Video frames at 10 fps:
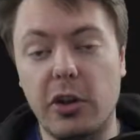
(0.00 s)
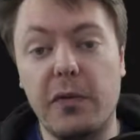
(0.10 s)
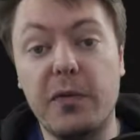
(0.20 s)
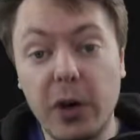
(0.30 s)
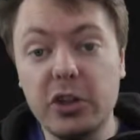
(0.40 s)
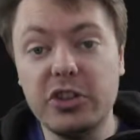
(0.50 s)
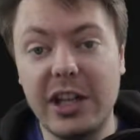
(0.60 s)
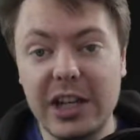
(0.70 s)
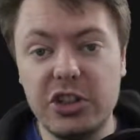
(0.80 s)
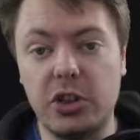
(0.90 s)
the first
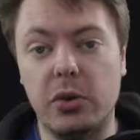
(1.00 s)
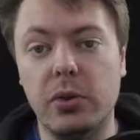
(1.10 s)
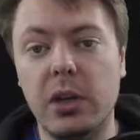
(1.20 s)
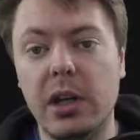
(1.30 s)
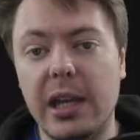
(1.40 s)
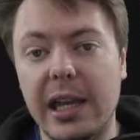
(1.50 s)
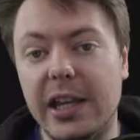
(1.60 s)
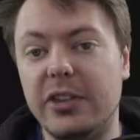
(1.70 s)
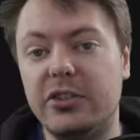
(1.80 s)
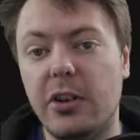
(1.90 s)
issue
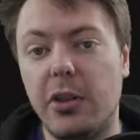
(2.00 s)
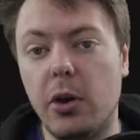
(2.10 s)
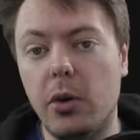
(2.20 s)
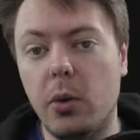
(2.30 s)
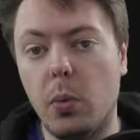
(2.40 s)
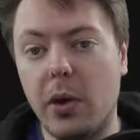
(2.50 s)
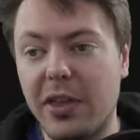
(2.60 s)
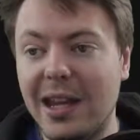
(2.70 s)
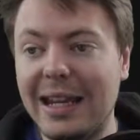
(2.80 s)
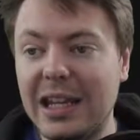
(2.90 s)
is that
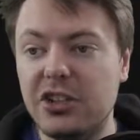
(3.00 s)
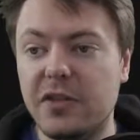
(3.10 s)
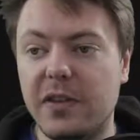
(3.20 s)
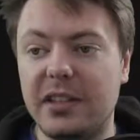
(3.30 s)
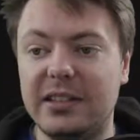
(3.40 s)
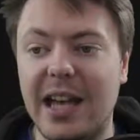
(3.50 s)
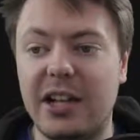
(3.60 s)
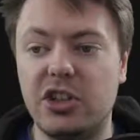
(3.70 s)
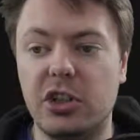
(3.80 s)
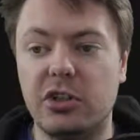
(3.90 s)
within each of these
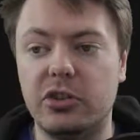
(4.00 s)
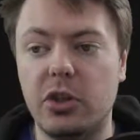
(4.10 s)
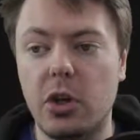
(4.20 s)
sections,